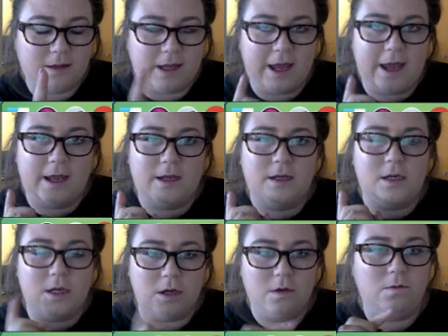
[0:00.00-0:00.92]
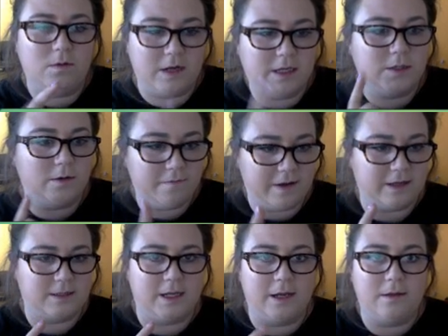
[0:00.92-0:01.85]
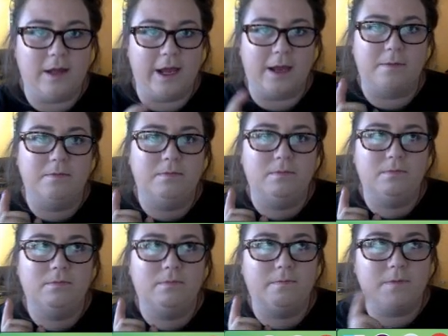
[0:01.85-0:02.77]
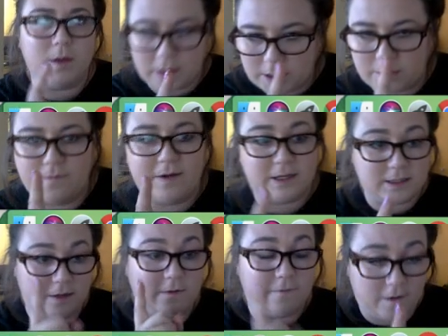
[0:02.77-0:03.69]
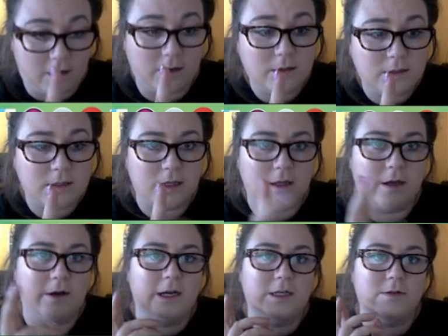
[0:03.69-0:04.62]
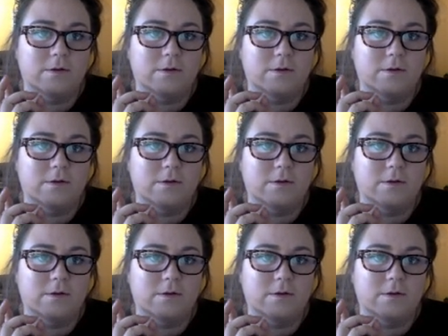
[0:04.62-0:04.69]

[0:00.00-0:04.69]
that you need to invest in. Like, you need to invest in fonts, and then you need to